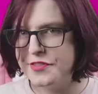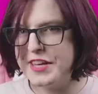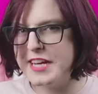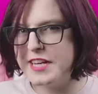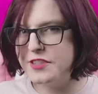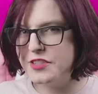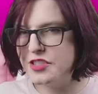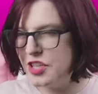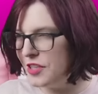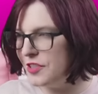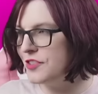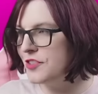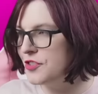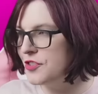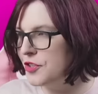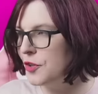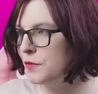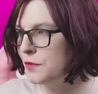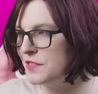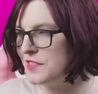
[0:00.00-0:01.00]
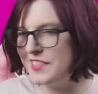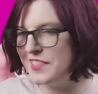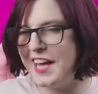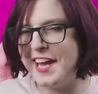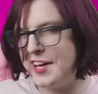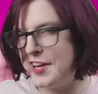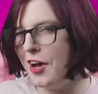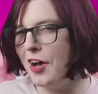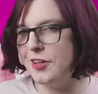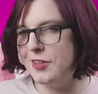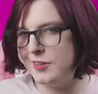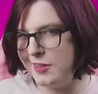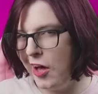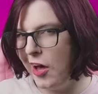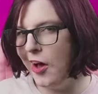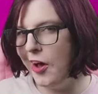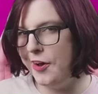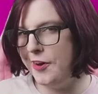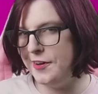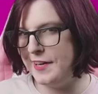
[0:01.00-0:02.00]
They just don't say it out
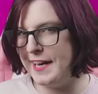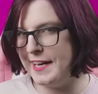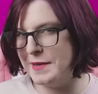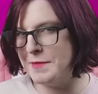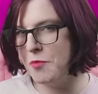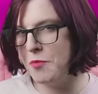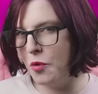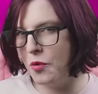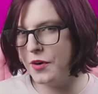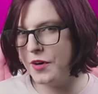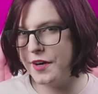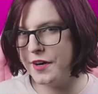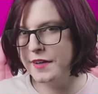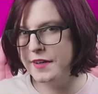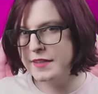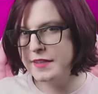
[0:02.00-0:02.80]
loud anymore.